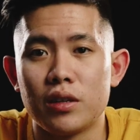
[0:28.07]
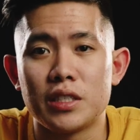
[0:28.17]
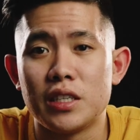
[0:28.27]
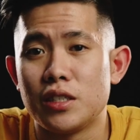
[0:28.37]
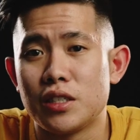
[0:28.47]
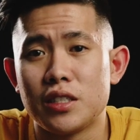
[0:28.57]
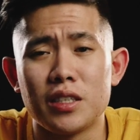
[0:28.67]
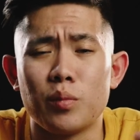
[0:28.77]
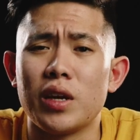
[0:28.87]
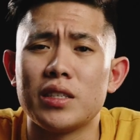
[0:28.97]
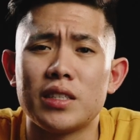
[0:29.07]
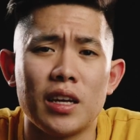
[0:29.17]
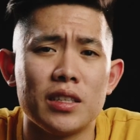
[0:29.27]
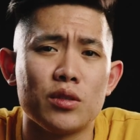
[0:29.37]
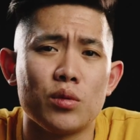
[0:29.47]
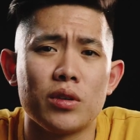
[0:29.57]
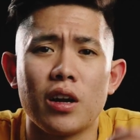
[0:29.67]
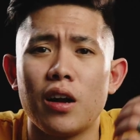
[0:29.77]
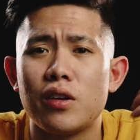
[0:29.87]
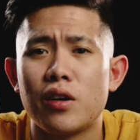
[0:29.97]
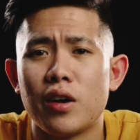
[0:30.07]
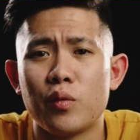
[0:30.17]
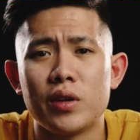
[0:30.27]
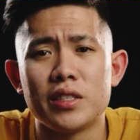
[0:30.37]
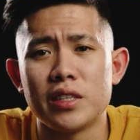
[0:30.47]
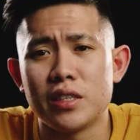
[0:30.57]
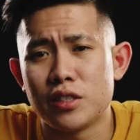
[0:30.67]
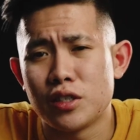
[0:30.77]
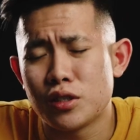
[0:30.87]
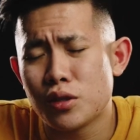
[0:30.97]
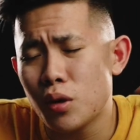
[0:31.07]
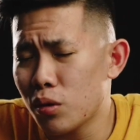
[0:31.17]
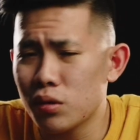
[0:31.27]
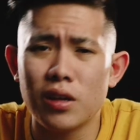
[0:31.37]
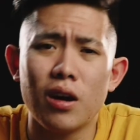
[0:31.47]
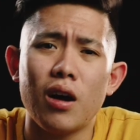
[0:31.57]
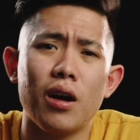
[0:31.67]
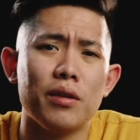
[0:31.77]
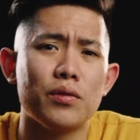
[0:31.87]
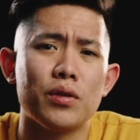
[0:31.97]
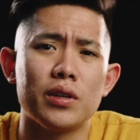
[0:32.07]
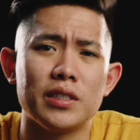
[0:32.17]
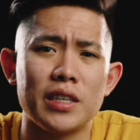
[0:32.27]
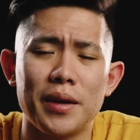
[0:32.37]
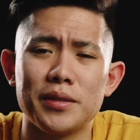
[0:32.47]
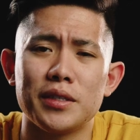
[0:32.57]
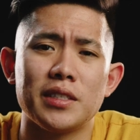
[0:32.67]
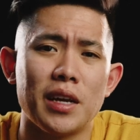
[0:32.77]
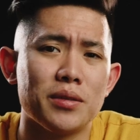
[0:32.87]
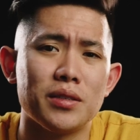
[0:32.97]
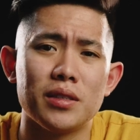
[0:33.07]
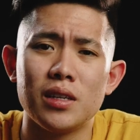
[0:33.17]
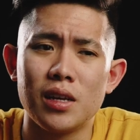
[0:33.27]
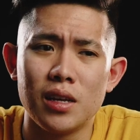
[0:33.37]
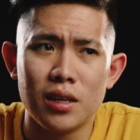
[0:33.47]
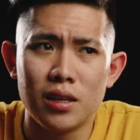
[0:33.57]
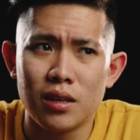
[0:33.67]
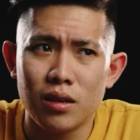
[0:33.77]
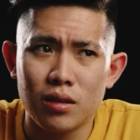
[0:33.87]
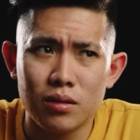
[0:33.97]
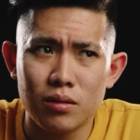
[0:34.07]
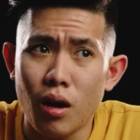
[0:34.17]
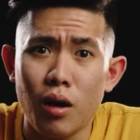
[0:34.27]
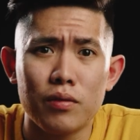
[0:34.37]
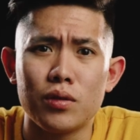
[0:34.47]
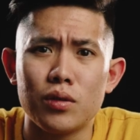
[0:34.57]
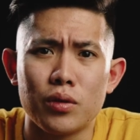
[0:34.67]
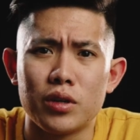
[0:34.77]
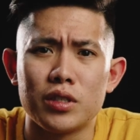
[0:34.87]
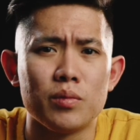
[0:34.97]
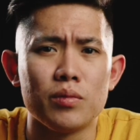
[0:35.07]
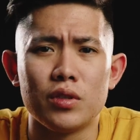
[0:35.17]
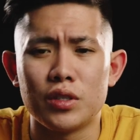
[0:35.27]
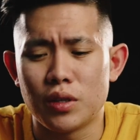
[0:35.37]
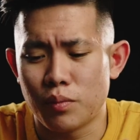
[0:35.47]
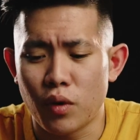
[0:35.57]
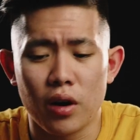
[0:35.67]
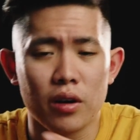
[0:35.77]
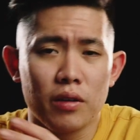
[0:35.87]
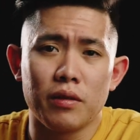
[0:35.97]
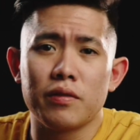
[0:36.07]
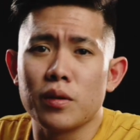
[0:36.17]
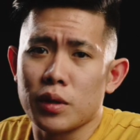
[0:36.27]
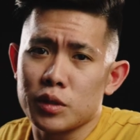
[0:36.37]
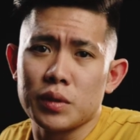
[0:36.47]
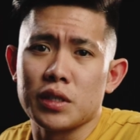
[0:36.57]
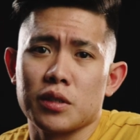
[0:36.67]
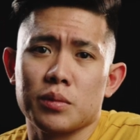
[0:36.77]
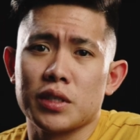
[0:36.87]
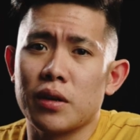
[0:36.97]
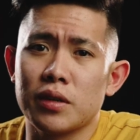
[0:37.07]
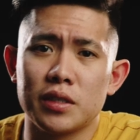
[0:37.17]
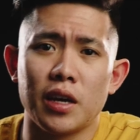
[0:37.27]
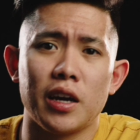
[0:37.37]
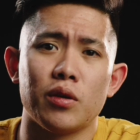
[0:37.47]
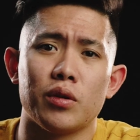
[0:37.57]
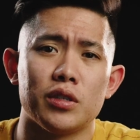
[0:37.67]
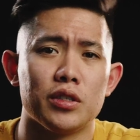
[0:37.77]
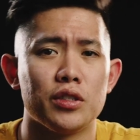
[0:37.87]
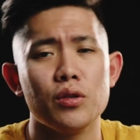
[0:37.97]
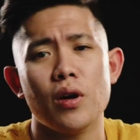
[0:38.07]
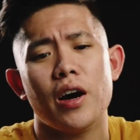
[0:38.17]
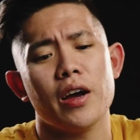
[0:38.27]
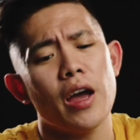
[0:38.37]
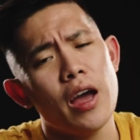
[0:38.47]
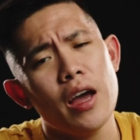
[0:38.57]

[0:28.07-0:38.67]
scene just doesn't make sense, or the color on one scene is just totally off, or the sound just sounds awful, or there's a part of the film that's missing some sound design, or it's just too high.